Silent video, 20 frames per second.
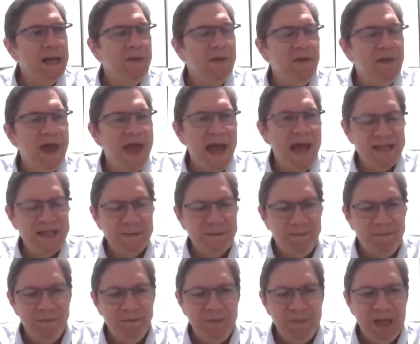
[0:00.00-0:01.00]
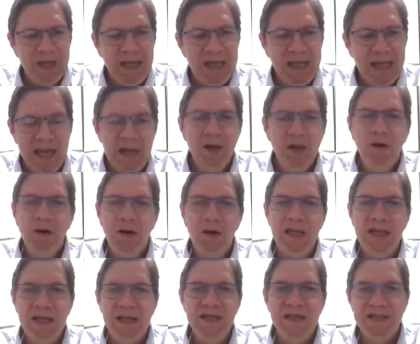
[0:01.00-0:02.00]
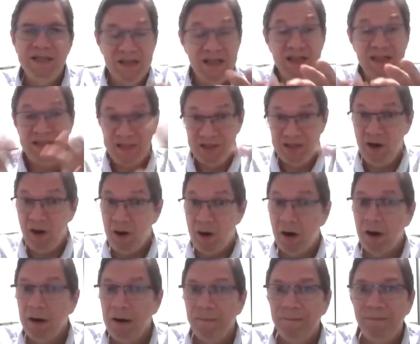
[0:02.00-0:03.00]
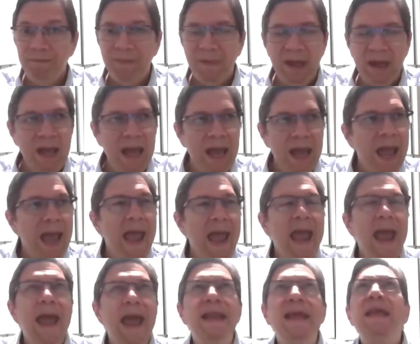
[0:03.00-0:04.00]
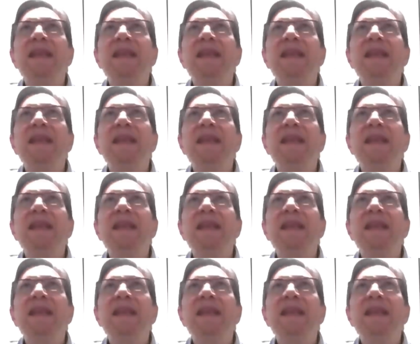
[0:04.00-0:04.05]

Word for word: that here is this star, and